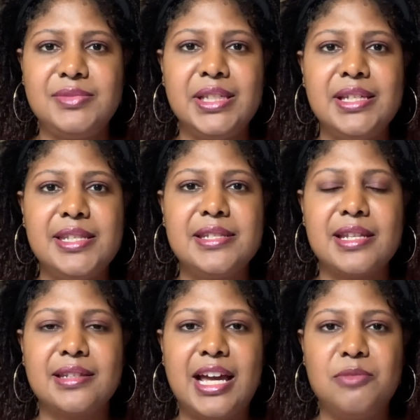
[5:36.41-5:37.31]
It's a
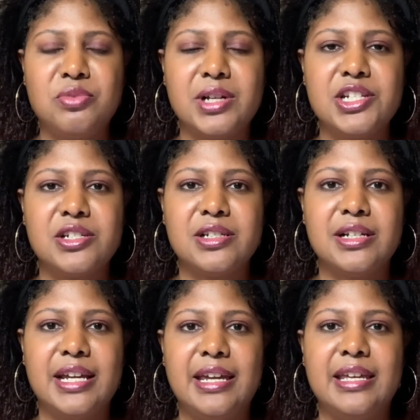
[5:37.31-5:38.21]
lot of pressure,
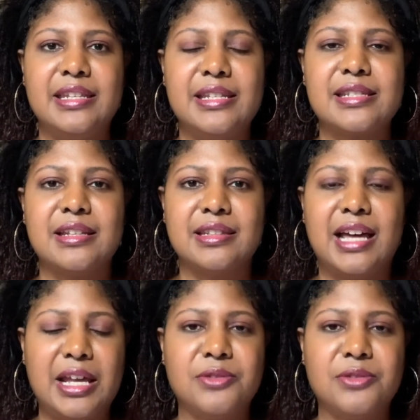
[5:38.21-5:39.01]
and it's a lot